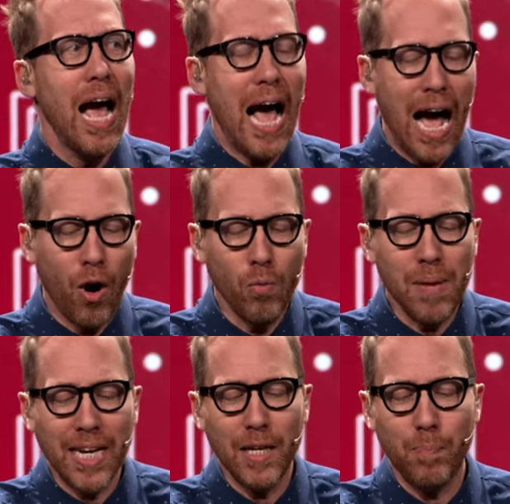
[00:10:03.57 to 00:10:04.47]
how
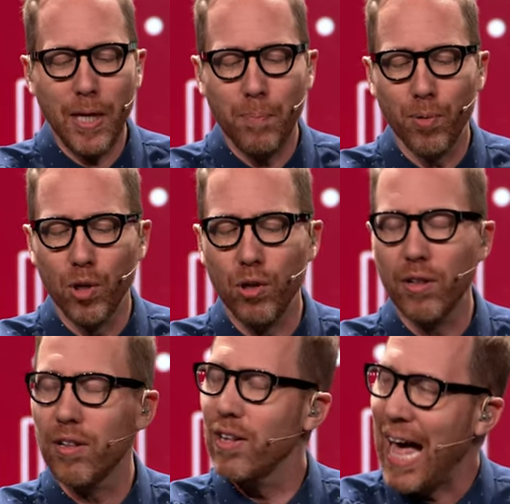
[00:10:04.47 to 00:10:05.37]
many
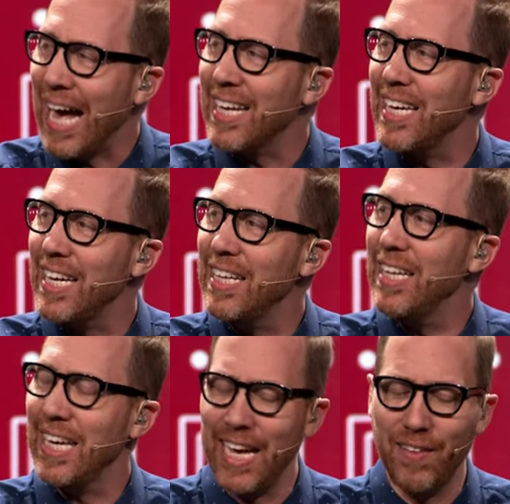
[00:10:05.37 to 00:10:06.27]
people lack
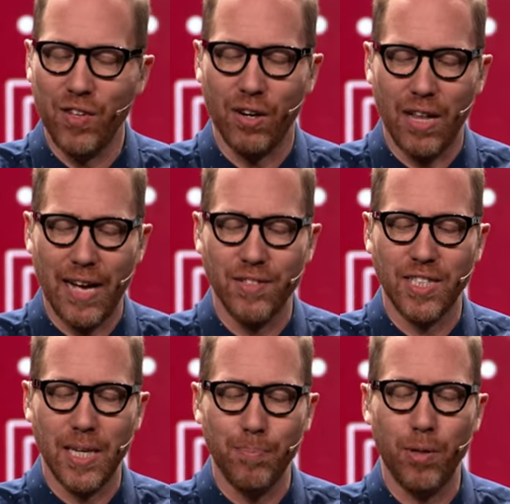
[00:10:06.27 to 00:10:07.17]
healing in their lives
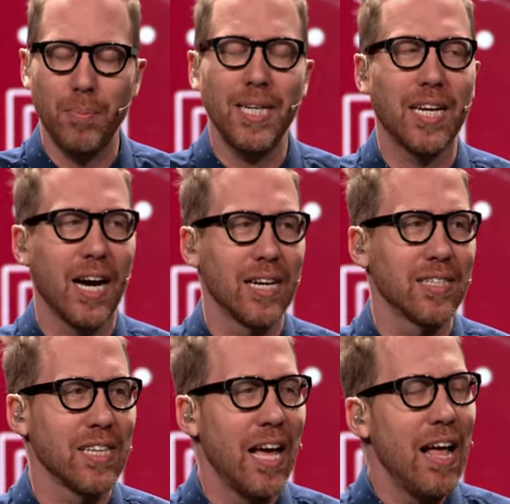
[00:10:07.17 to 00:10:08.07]
simply
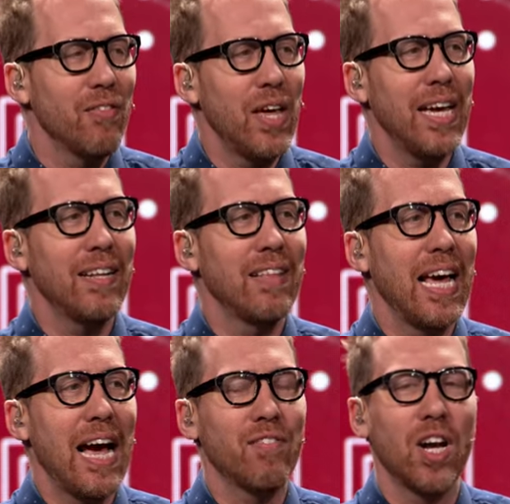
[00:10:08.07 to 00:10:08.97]
because they, they
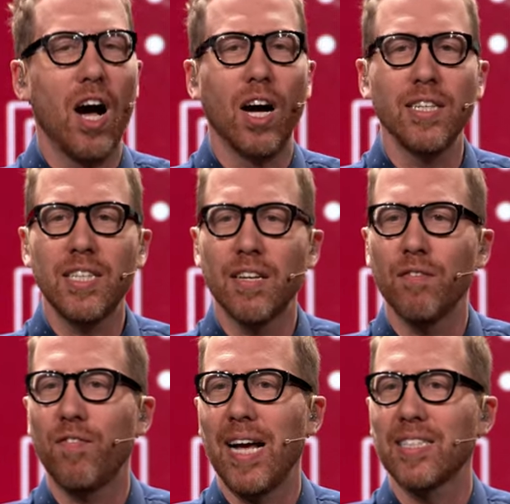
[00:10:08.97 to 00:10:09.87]
have an
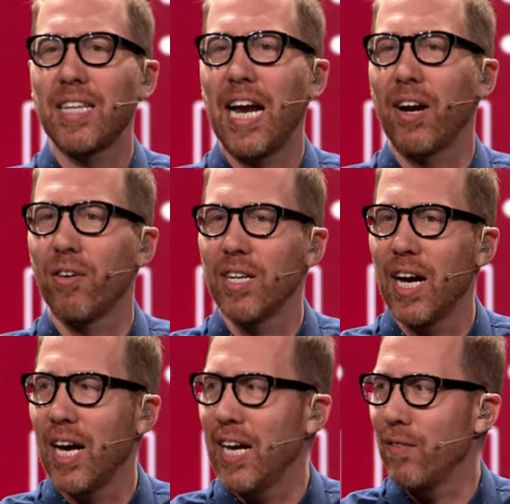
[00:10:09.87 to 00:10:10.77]
unconfessed
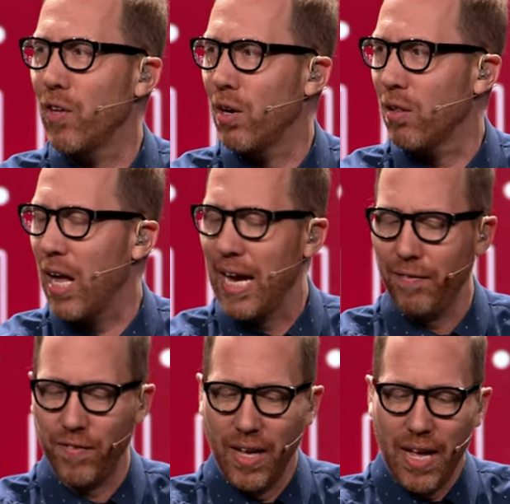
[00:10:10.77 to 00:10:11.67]
area in their life
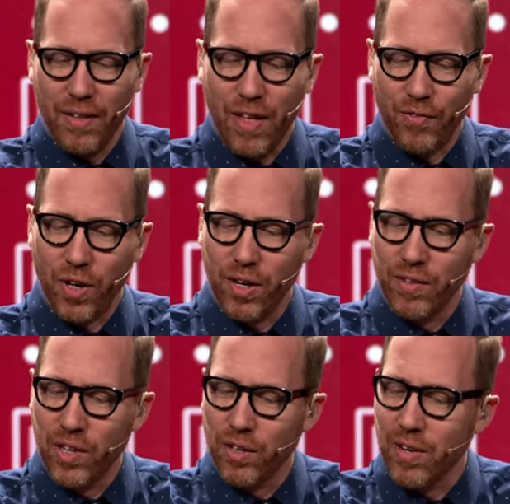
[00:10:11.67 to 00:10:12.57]
that they're,
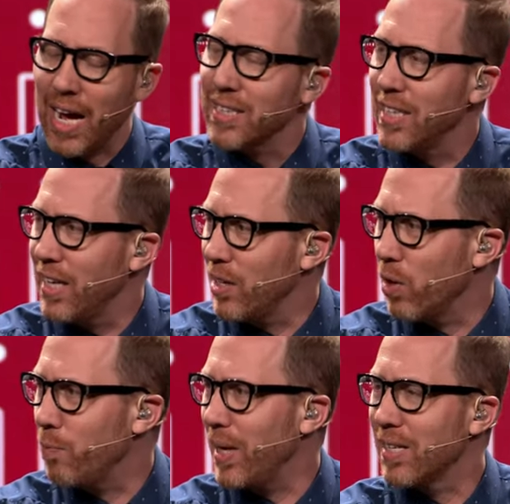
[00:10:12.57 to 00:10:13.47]
they're not dealing
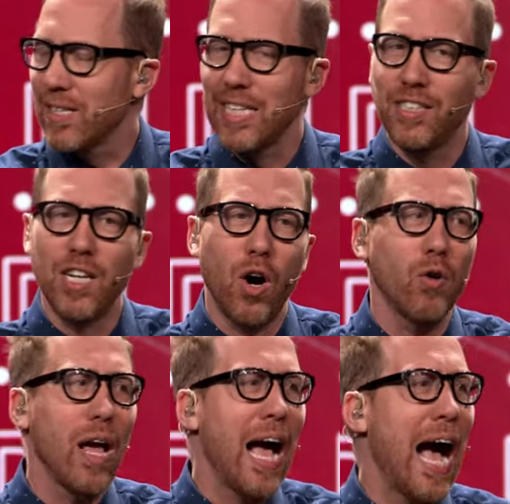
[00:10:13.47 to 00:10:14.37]
with because they
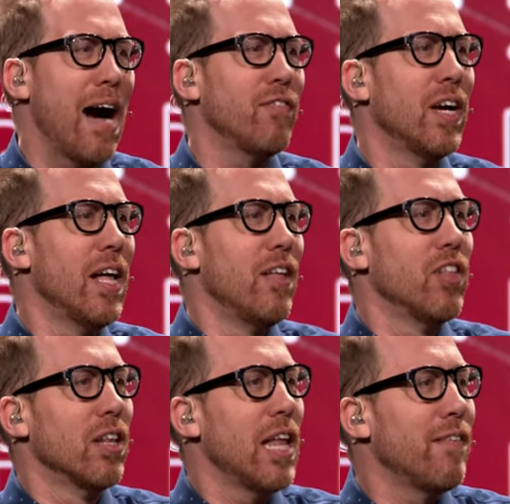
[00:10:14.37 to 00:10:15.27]
don't have
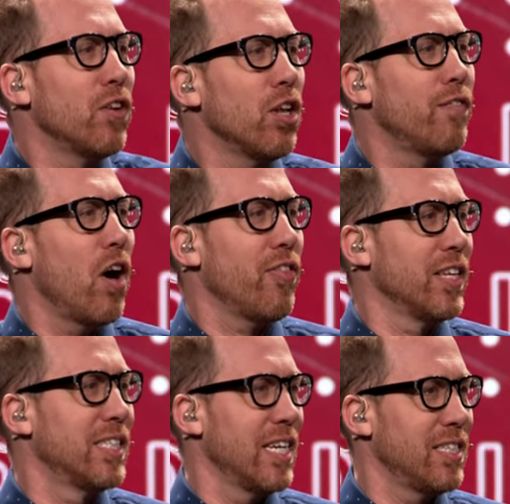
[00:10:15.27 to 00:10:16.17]
the level of
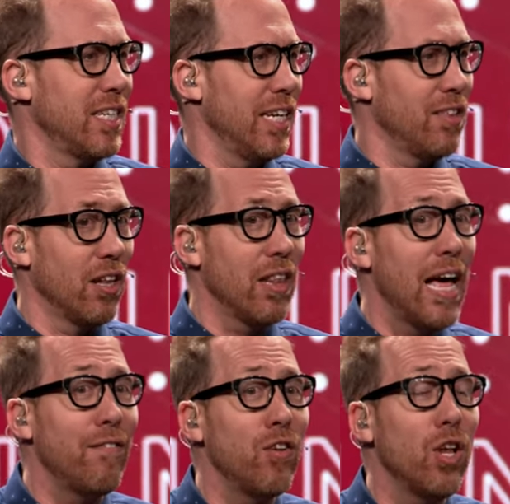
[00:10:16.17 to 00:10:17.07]
authenticity, the
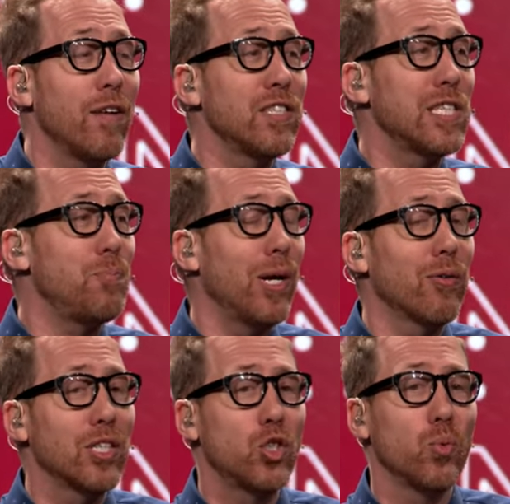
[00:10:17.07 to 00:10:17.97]
level of
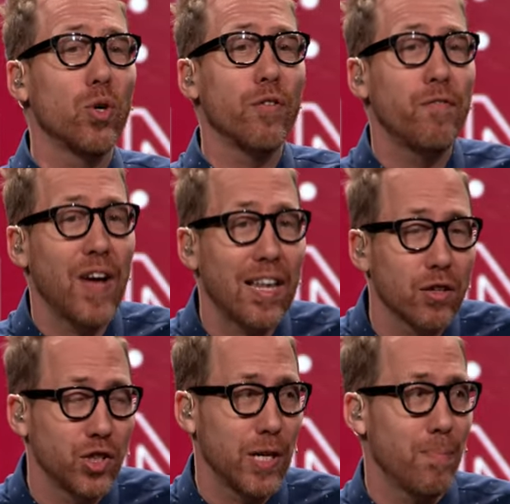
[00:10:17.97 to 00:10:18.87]
spiritual
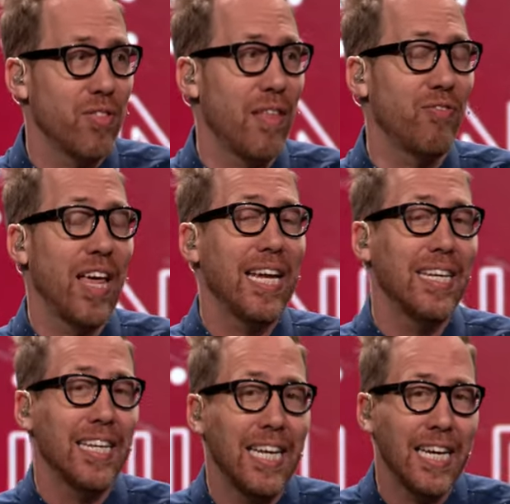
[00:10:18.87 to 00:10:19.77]
fellowship that they
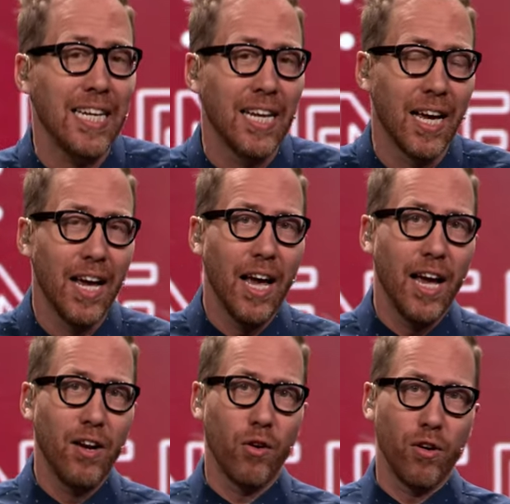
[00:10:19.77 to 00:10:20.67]
need
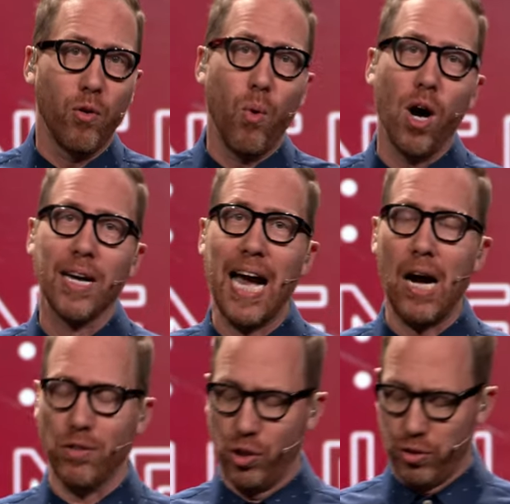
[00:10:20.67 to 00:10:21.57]
in order to walk
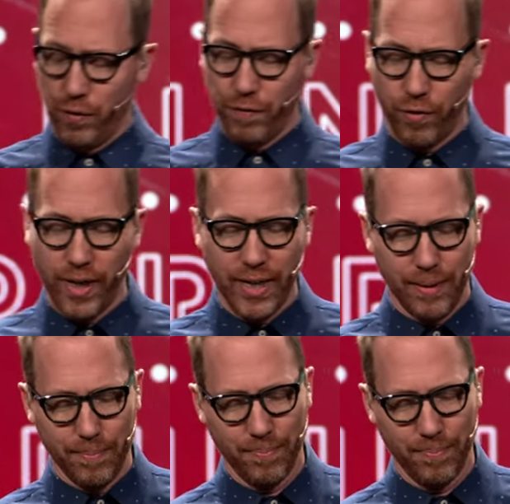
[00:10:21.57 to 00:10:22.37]
out true freedom.